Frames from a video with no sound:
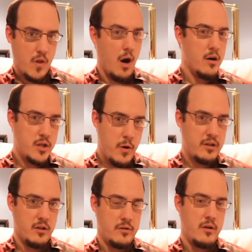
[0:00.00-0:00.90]
Our
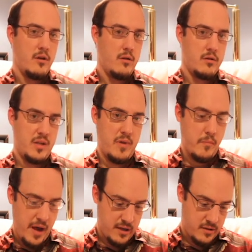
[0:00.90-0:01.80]
choices should be
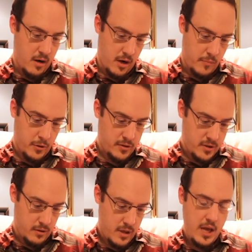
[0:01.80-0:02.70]
based on our
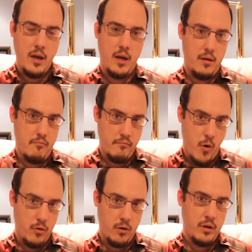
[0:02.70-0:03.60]
personal,
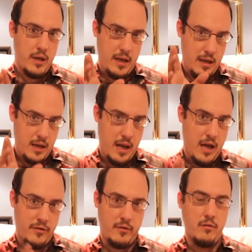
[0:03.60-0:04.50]
moral,
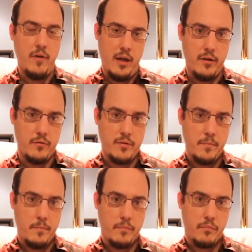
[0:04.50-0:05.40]
ethical values.
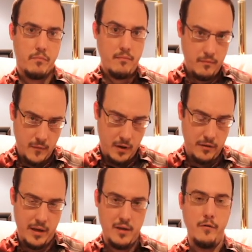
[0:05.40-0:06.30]

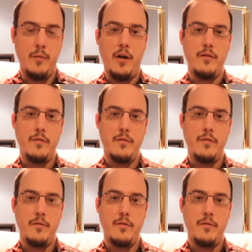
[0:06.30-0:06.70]
Thank you very much.